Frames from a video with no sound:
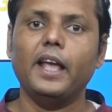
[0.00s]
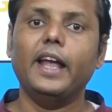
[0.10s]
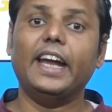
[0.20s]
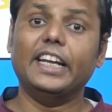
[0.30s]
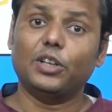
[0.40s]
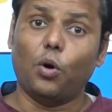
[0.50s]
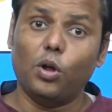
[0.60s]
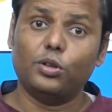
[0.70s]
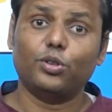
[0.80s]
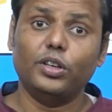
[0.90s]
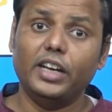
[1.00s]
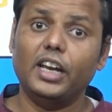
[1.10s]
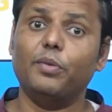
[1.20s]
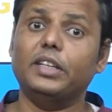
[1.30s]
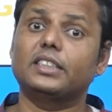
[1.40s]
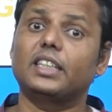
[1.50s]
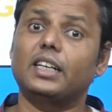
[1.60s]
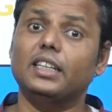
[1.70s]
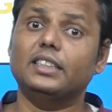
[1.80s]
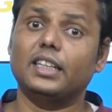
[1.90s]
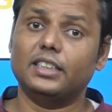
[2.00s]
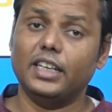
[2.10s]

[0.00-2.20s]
it is also dealing with certain such